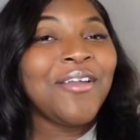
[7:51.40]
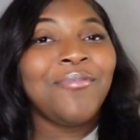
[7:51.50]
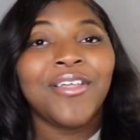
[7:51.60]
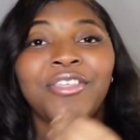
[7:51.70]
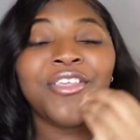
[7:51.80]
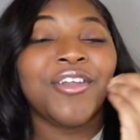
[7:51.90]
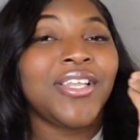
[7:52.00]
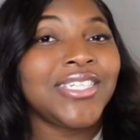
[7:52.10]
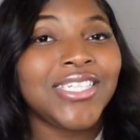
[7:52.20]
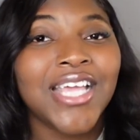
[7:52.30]
Whether you're
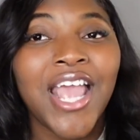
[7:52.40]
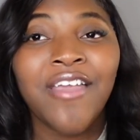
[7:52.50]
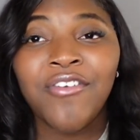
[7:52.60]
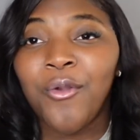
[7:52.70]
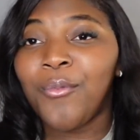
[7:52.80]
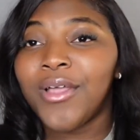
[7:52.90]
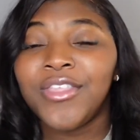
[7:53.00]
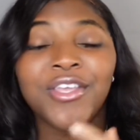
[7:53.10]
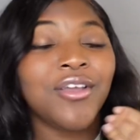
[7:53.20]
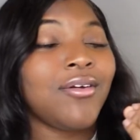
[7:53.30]
gonna shave, whether
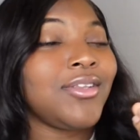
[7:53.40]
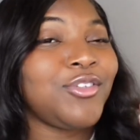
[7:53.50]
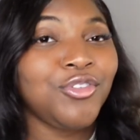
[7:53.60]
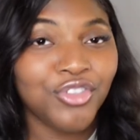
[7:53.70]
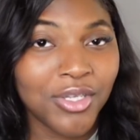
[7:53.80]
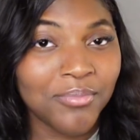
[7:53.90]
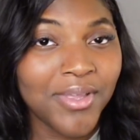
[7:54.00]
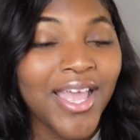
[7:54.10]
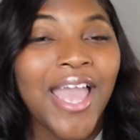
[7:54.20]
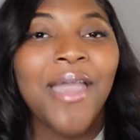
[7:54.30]
you're going to trim,
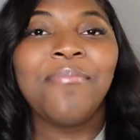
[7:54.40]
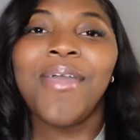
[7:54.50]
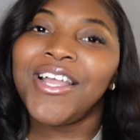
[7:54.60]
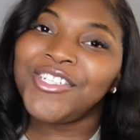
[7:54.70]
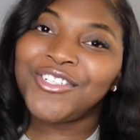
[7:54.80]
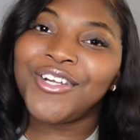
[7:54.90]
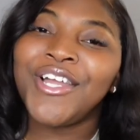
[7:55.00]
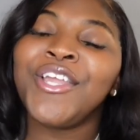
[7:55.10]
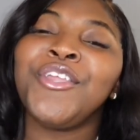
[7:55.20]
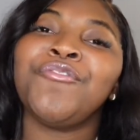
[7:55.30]
make sure
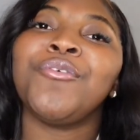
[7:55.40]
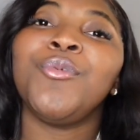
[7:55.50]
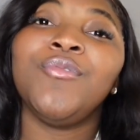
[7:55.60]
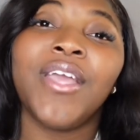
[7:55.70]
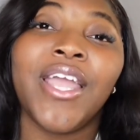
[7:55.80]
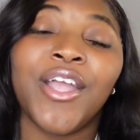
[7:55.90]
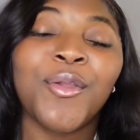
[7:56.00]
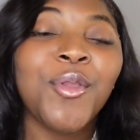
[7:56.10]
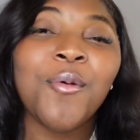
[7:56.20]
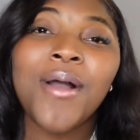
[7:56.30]
you remove the hair.
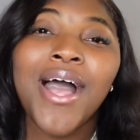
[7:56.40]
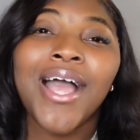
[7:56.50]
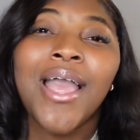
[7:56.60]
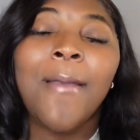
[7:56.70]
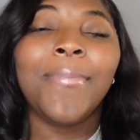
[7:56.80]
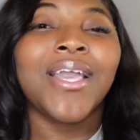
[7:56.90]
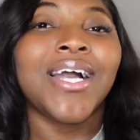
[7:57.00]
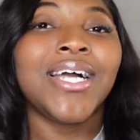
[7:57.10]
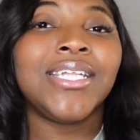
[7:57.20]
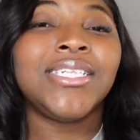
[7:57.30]
You know why?
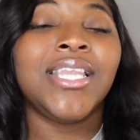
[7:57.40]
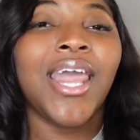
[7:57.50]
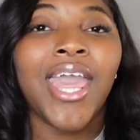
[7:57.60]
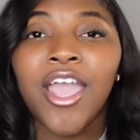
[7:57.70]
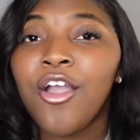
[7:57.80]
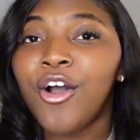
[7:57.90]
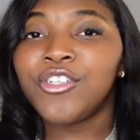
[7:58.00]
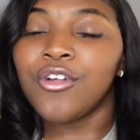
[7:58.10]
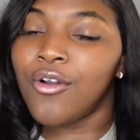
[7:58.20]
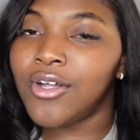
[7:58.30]
Because the hair
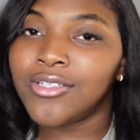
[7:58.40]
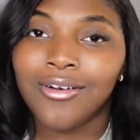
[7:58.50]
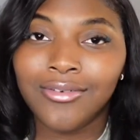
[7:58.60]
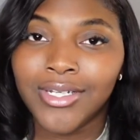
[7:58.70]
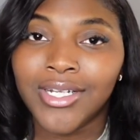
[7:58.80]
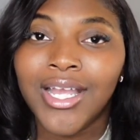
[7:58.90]
also causes odor.